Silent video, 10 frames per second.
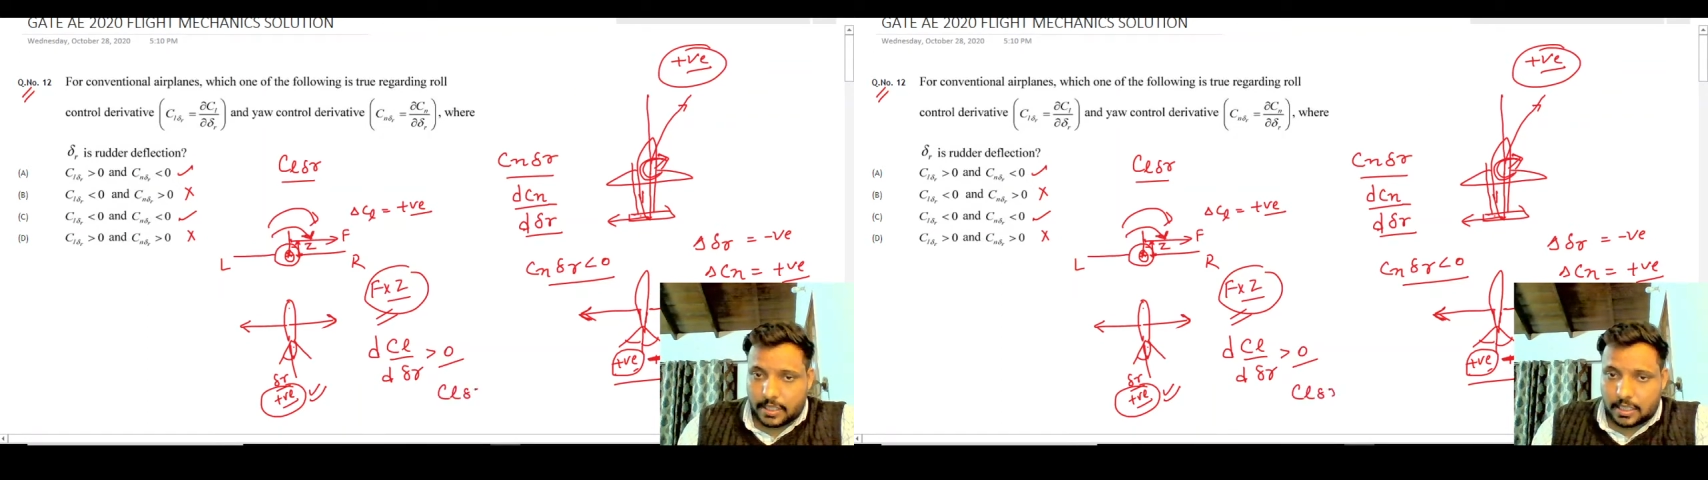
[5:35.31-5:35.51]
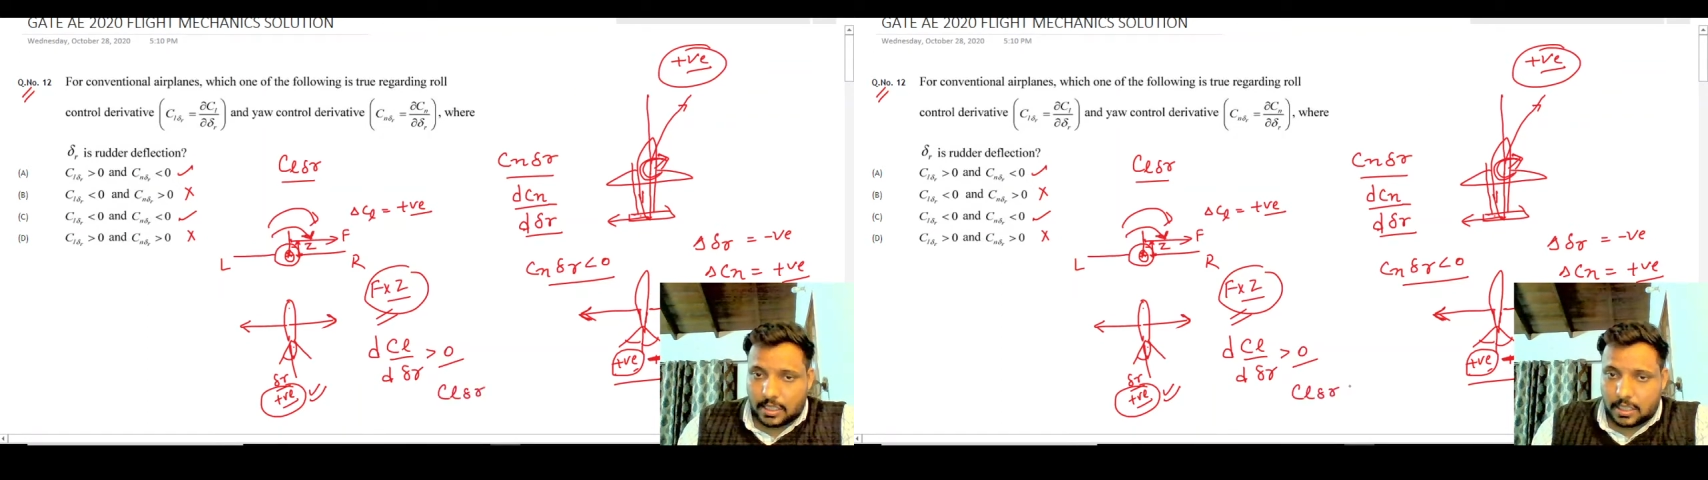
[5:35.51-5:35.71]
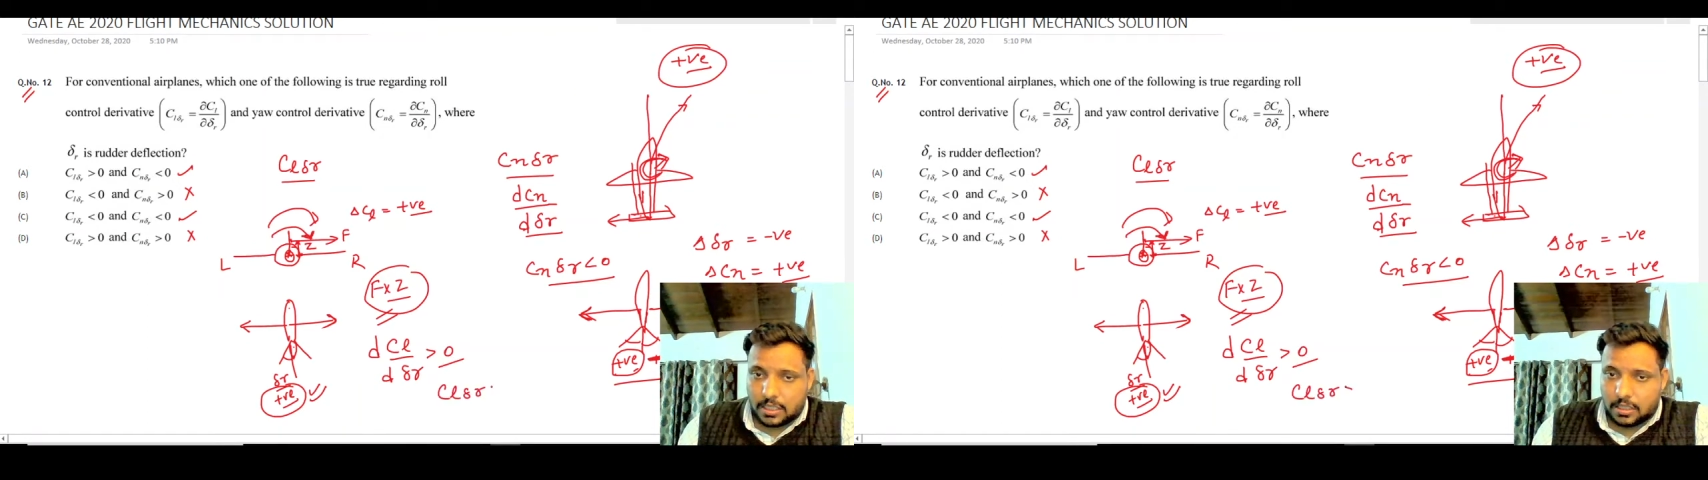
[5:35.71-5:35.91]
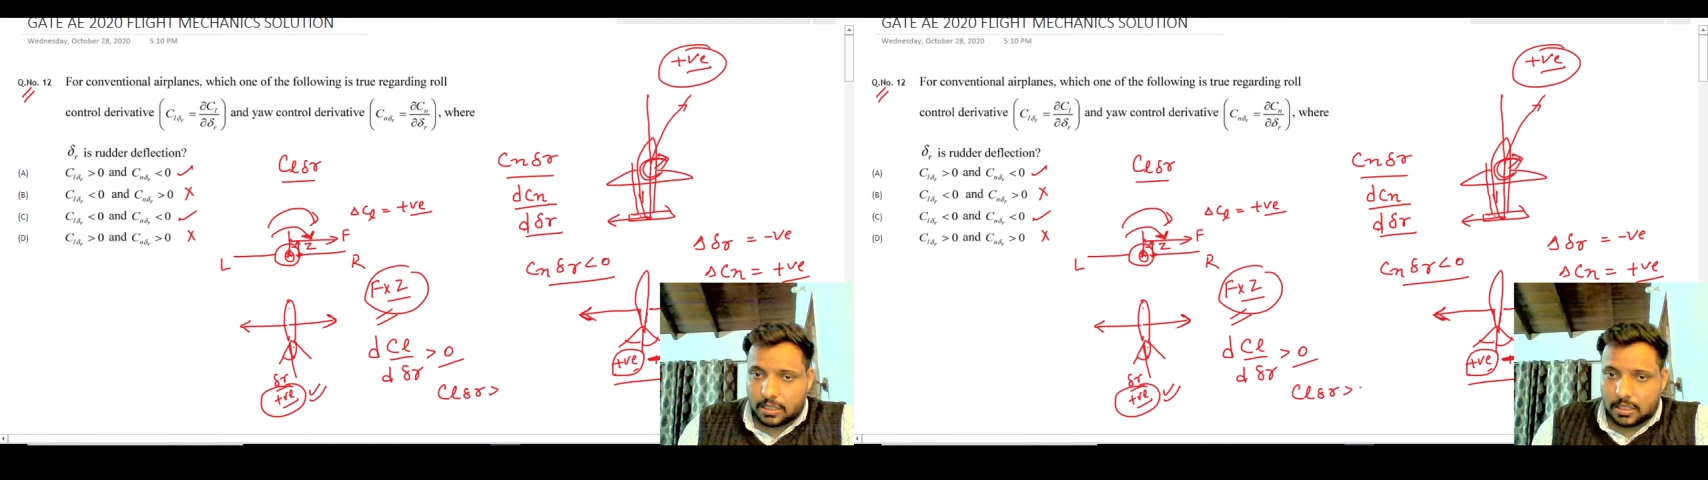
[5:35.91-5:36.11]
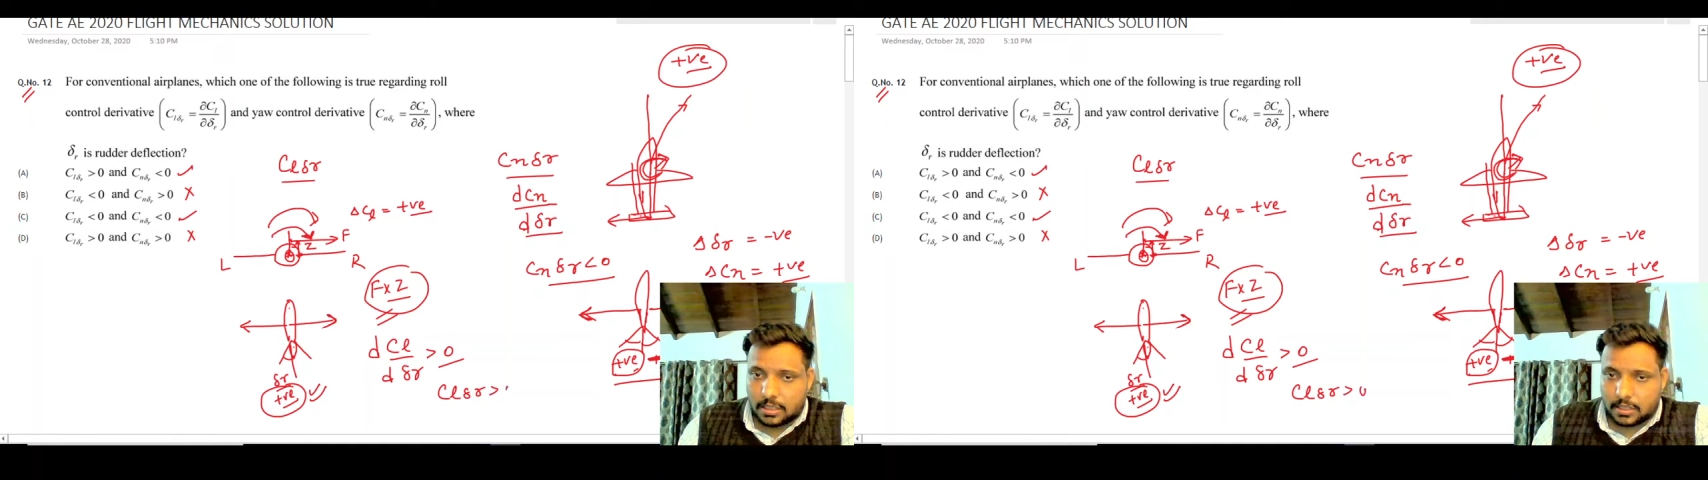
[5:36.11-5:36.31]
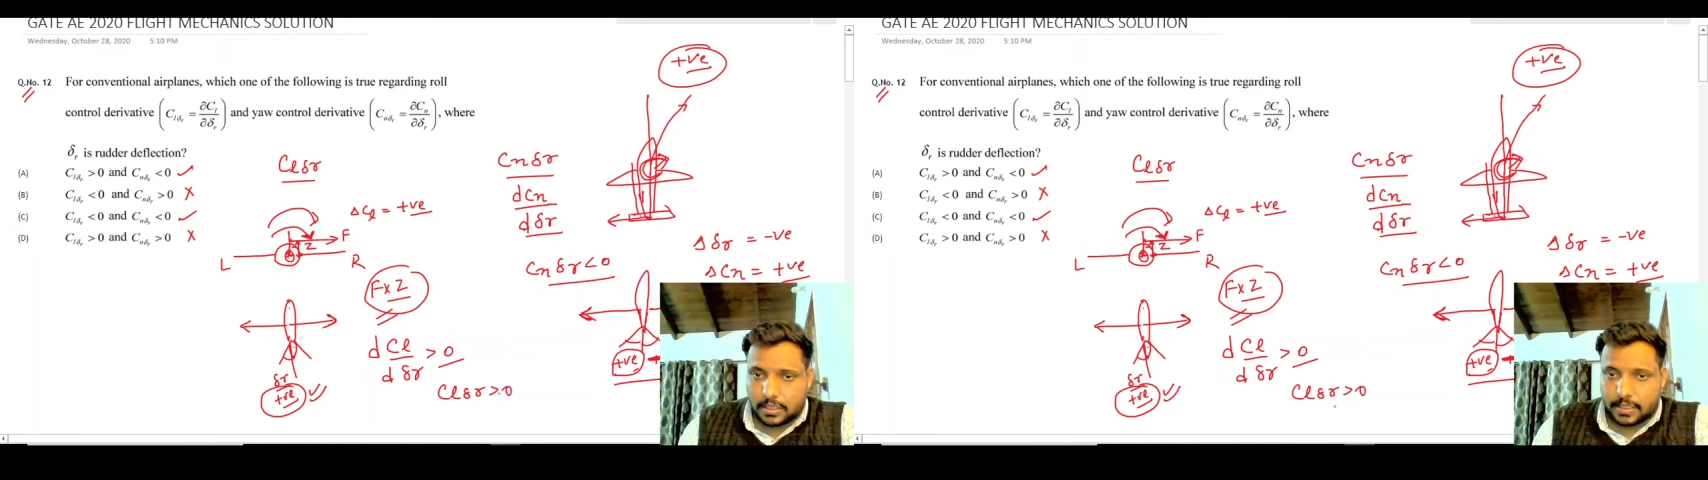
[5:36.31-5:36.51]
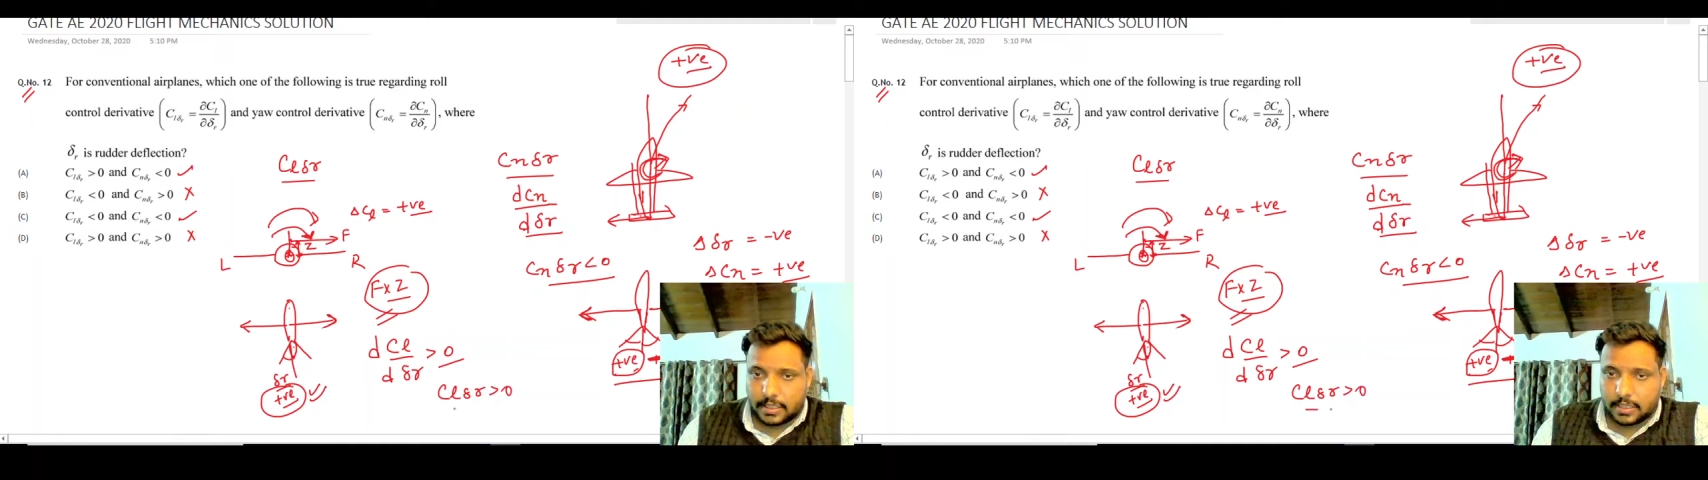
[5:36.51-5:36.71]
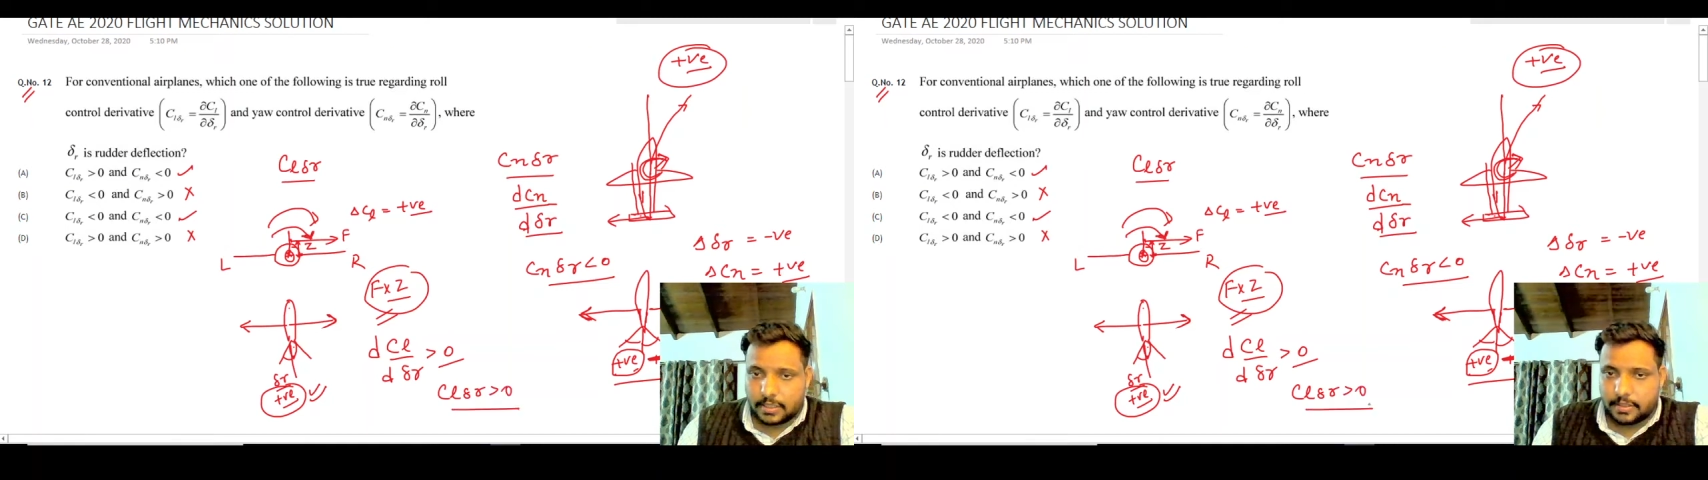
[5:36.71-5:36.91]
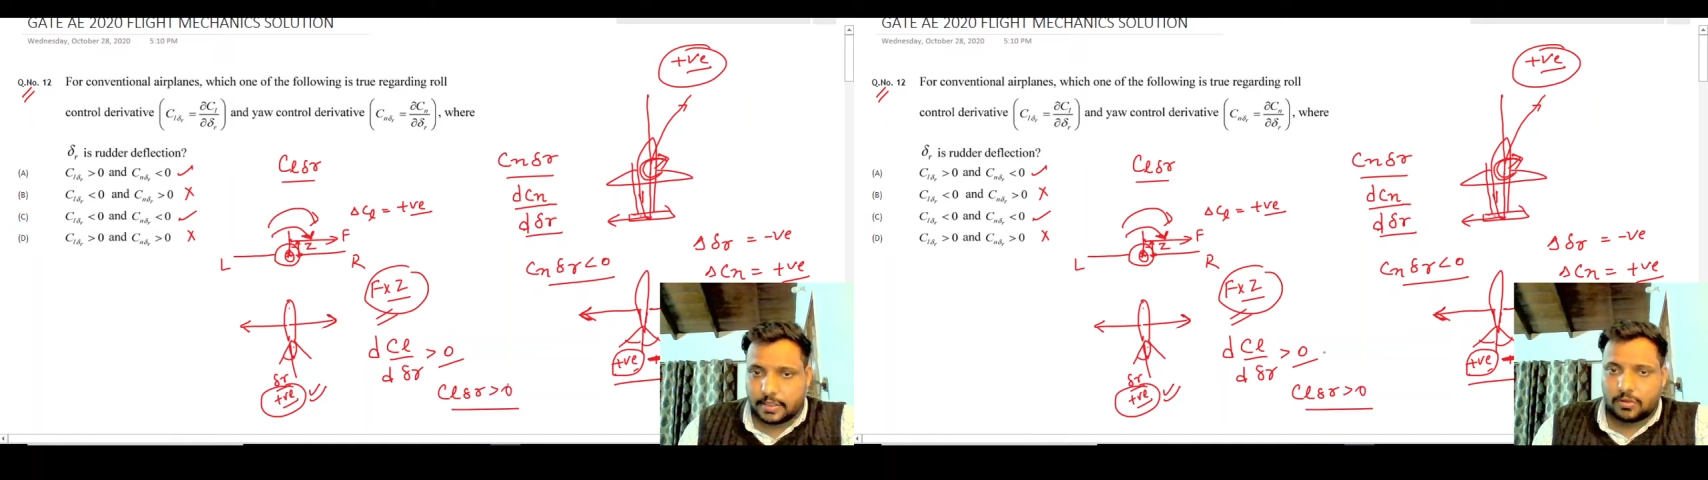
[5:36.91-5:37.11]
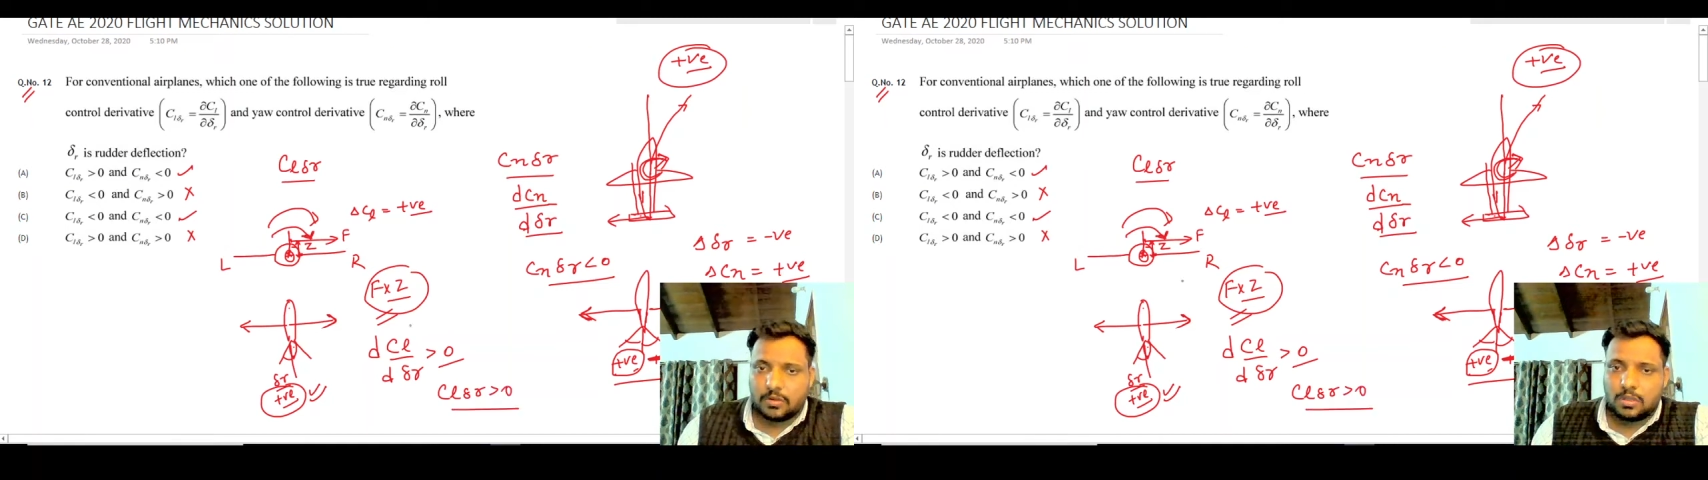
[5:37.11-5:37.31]
delta R greater than
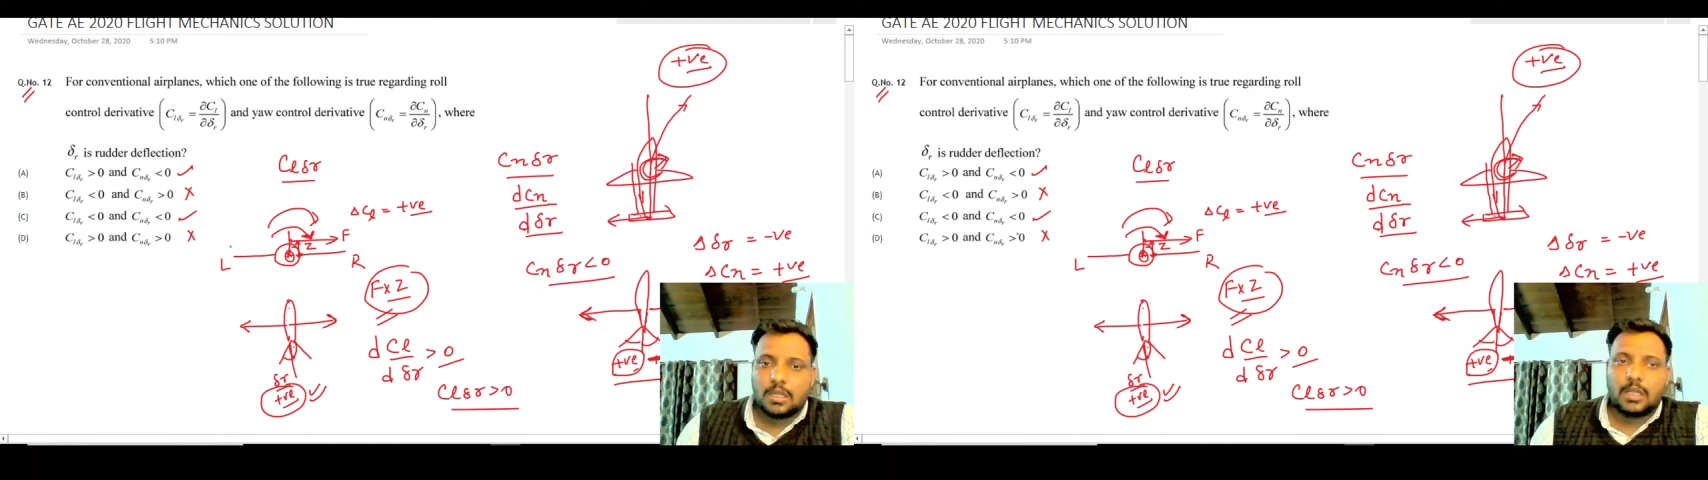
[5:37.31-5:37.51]
0.